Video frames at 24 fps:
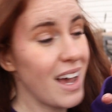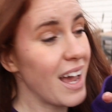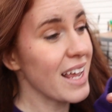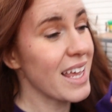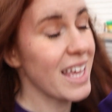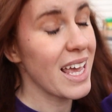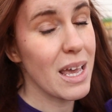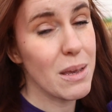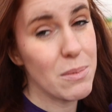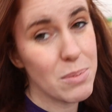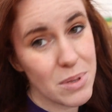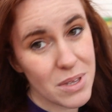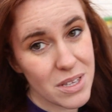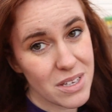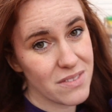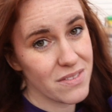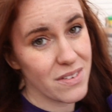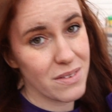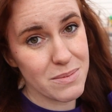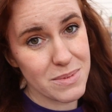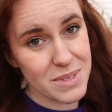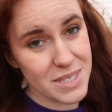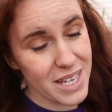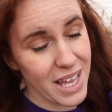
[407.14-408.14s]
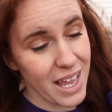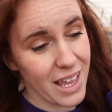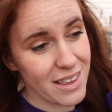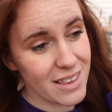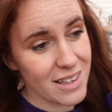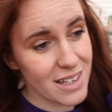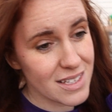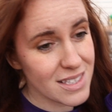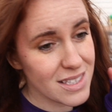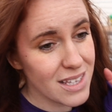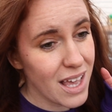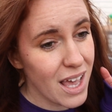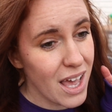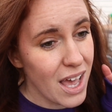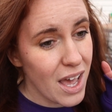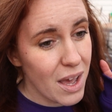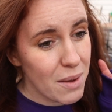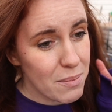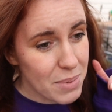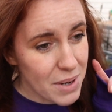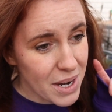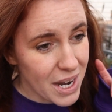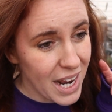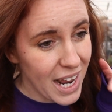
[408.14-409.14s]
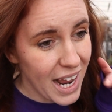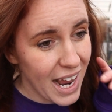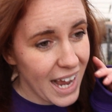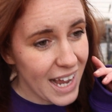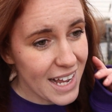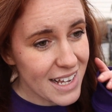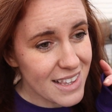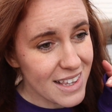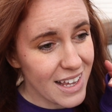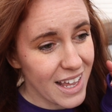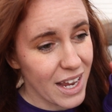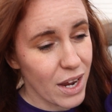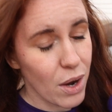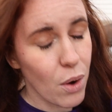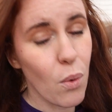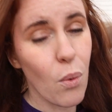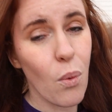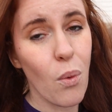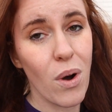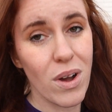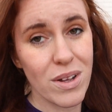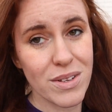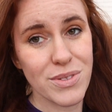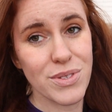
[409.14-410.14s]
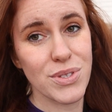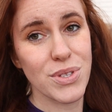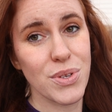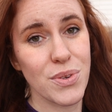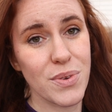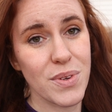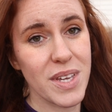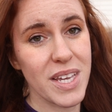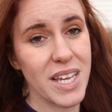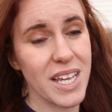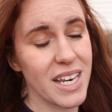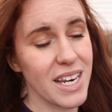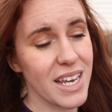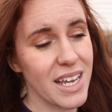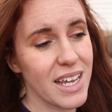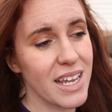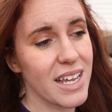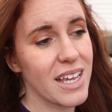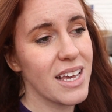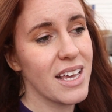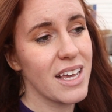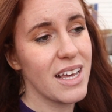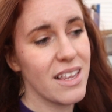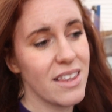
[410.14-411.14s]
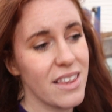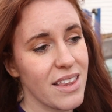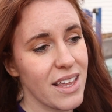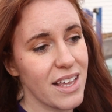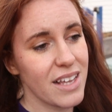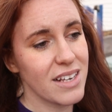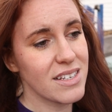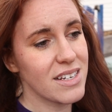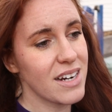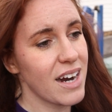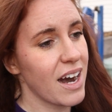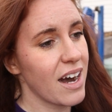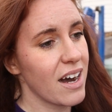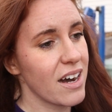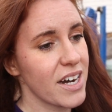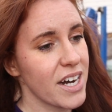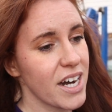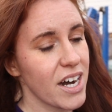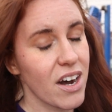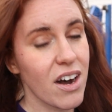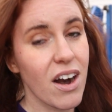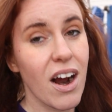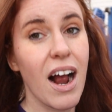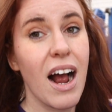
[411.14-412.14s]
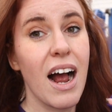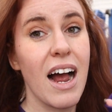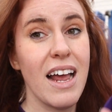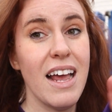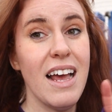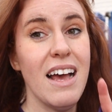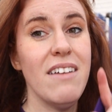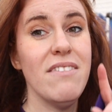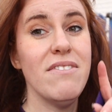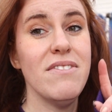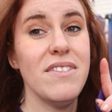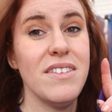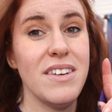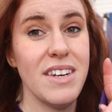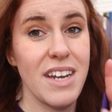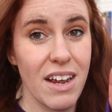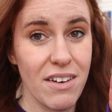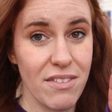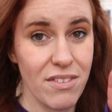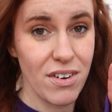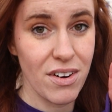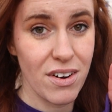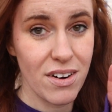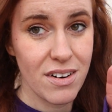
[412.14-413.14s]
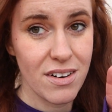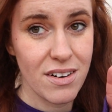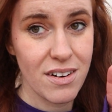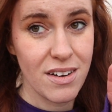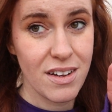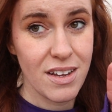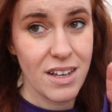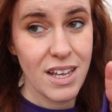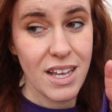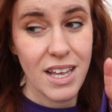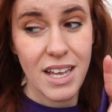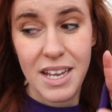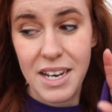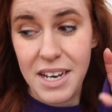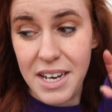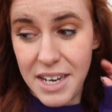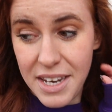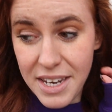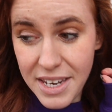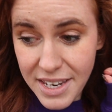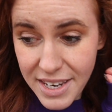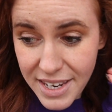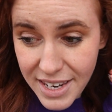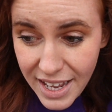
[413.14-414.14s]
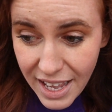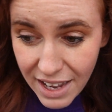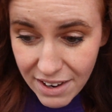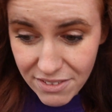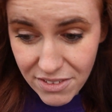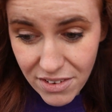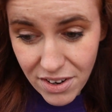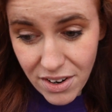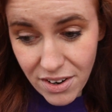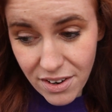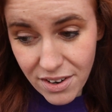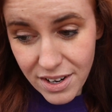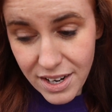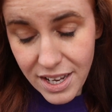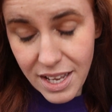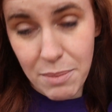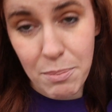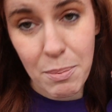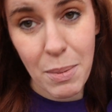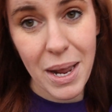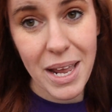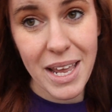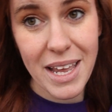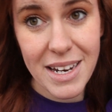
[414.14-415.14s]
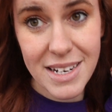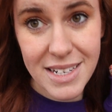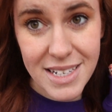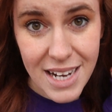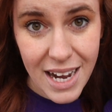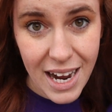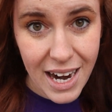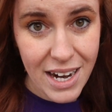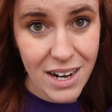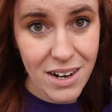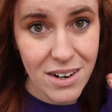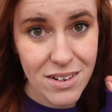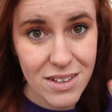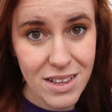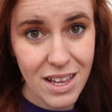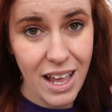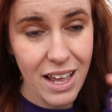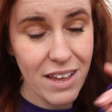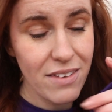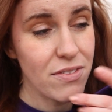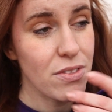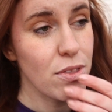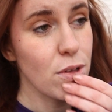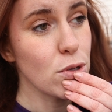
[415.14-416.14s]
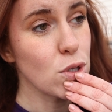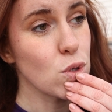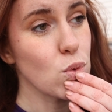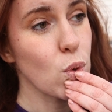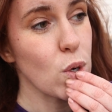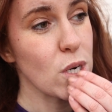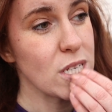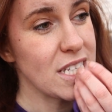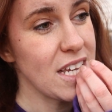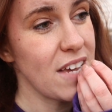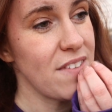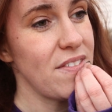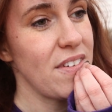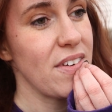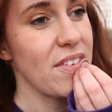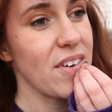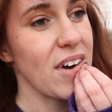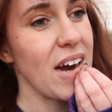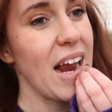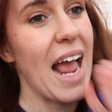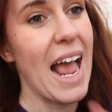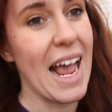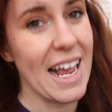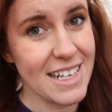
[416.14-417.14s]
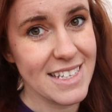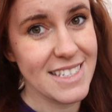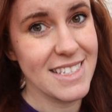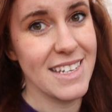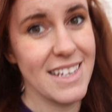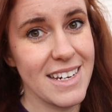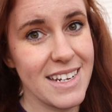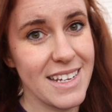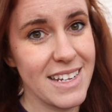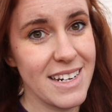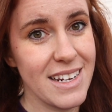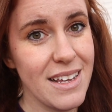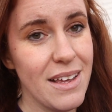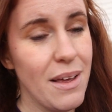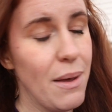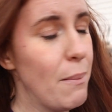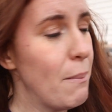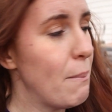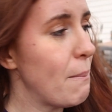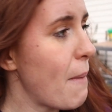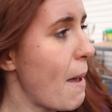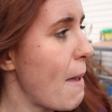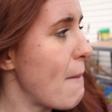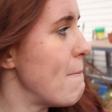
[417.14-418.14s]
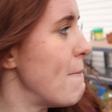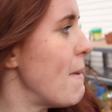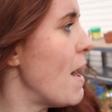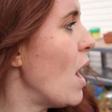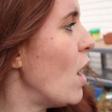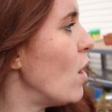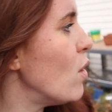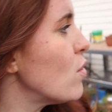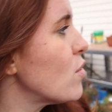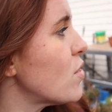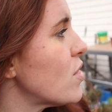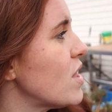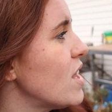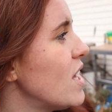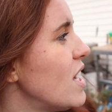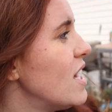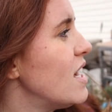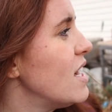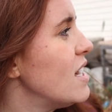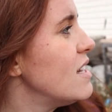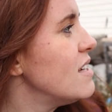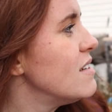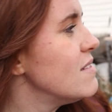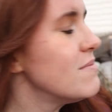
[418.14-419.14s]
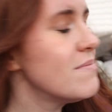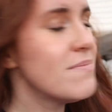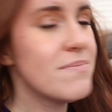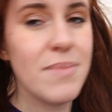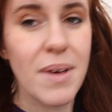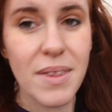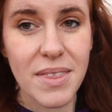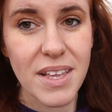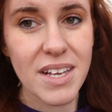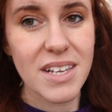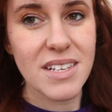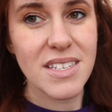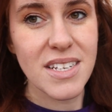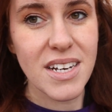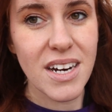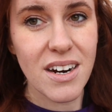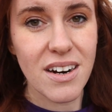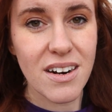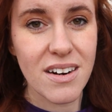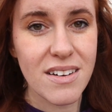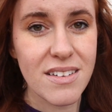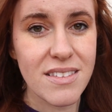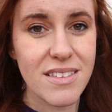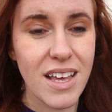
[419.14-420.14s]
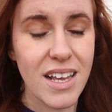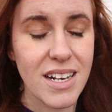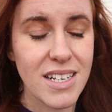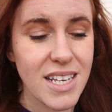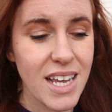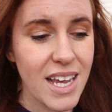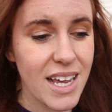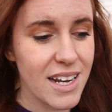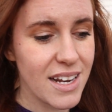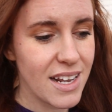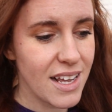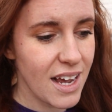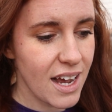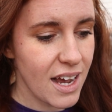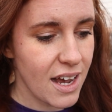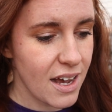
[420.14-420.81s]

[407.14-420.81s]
I can't believe I'm saying this, but I had like one zucchini the entire year. I have never, never in my entire life, those words have never exited my mouth, but this year they did.